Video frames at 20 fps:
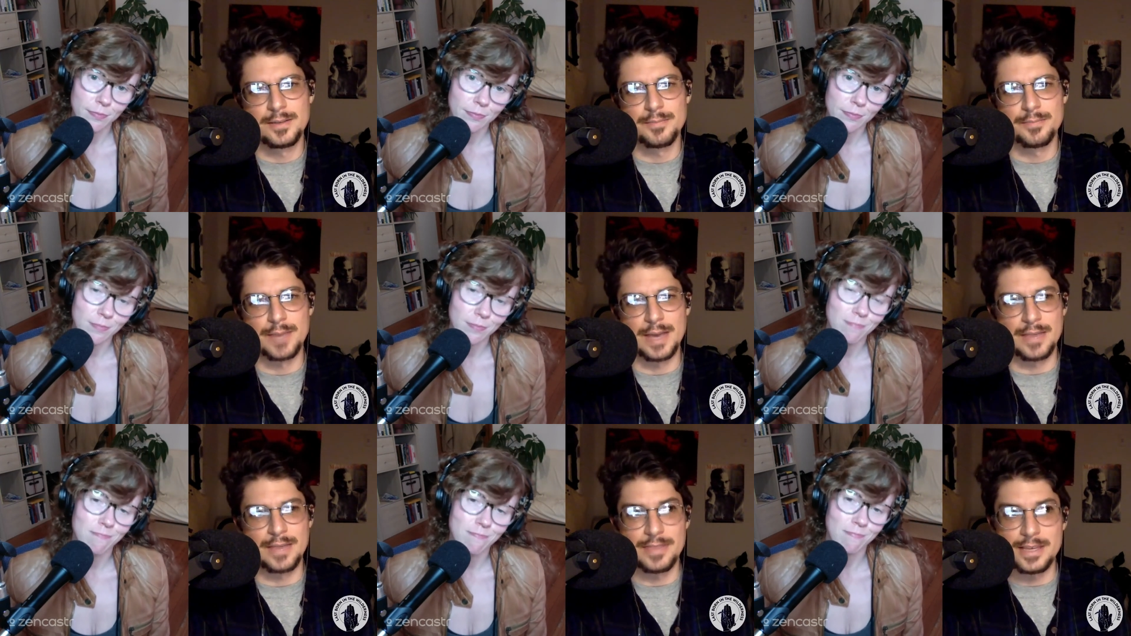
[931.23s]

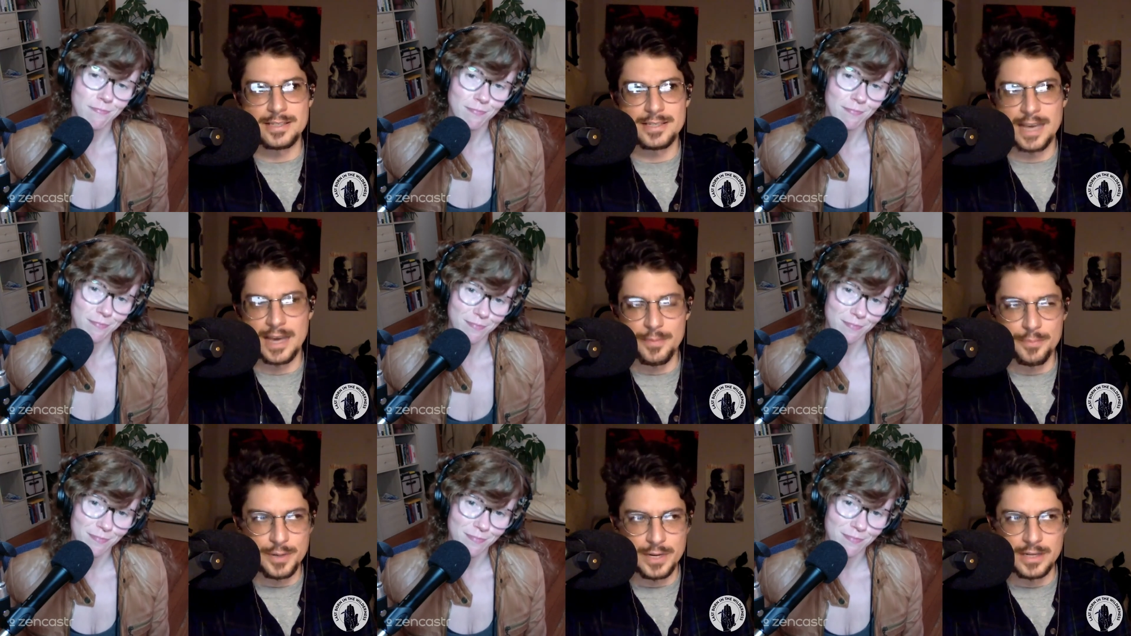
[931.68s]
Speaker 1: bad things
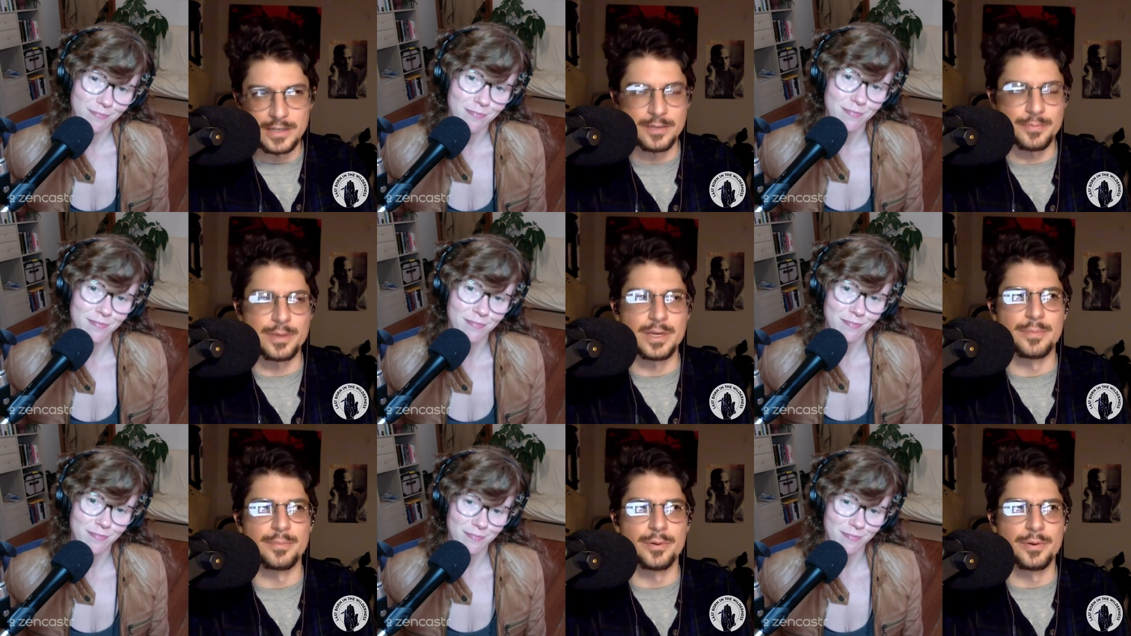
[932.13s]
happening to
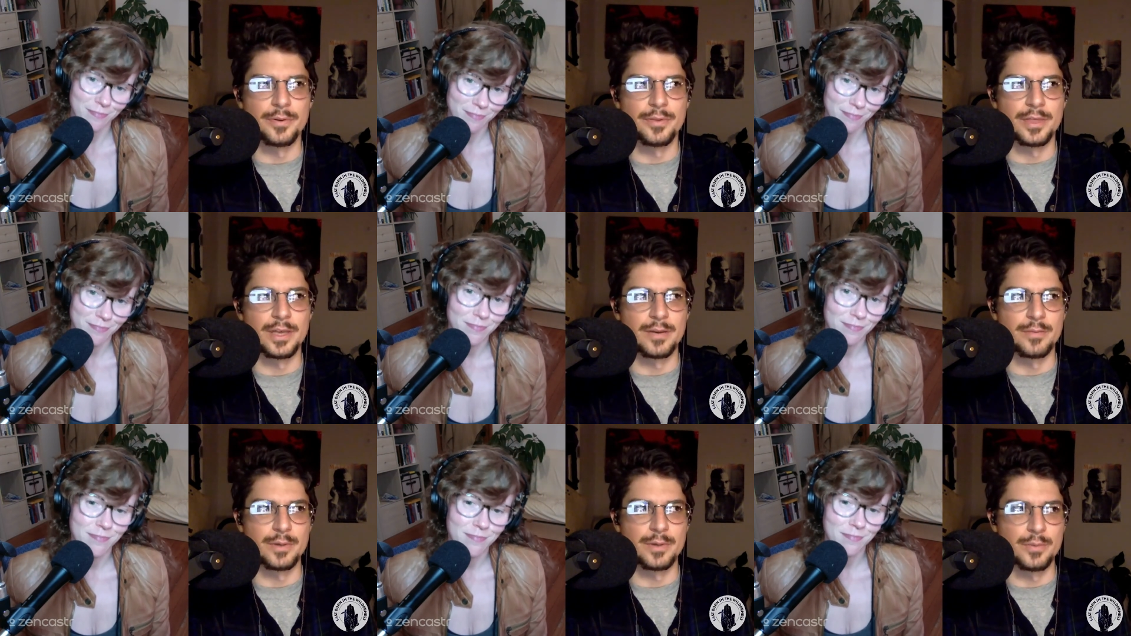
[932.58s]
people,
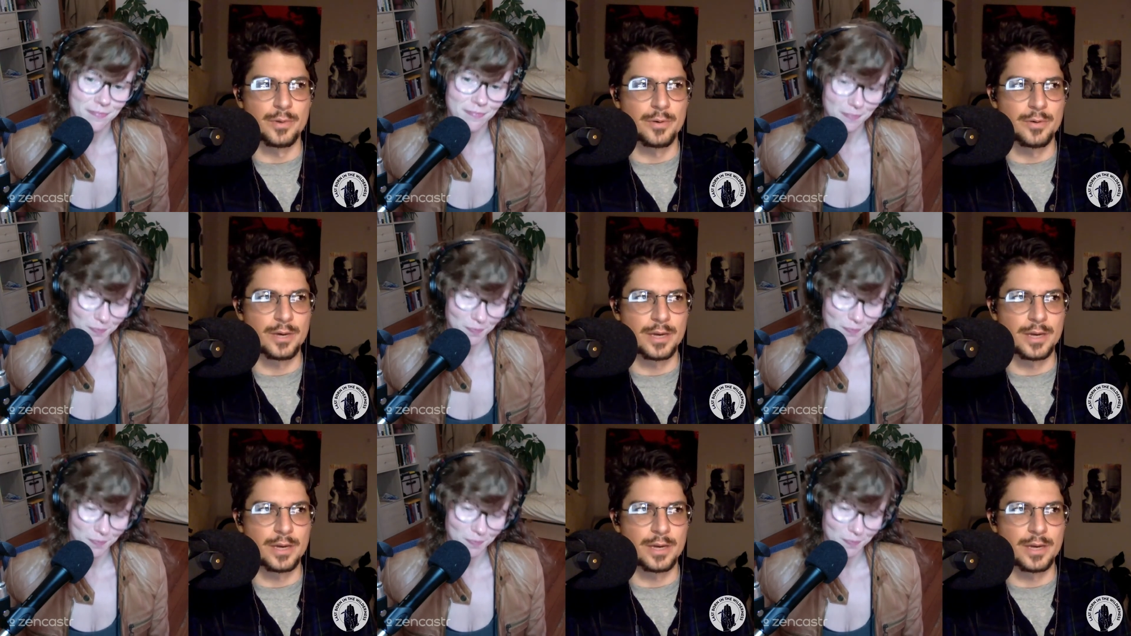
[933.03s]
then we won't